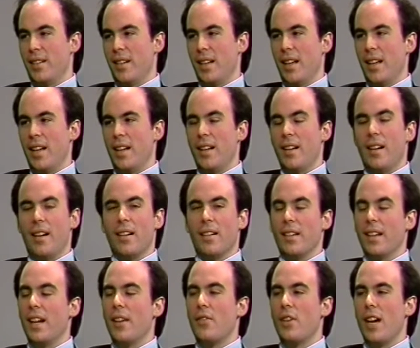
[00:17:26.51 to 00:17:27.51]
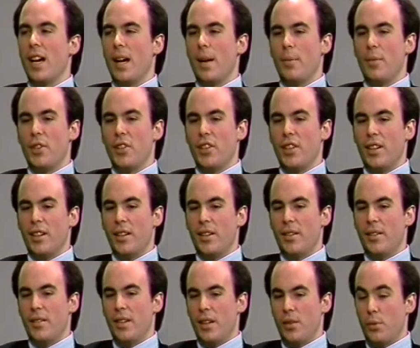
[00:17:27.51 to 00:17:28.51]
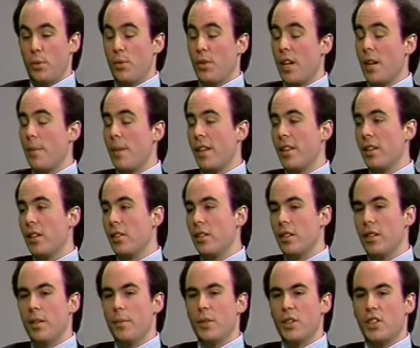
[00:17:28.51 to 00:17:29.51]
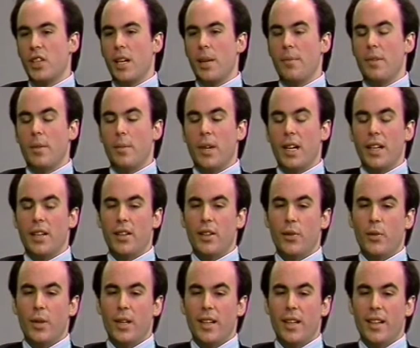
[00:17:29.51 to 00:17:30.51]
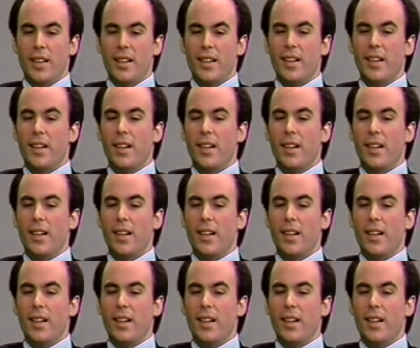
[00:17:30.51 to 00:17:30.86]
It hardly ever happens. As we were talking about this, an image came to mind, though, when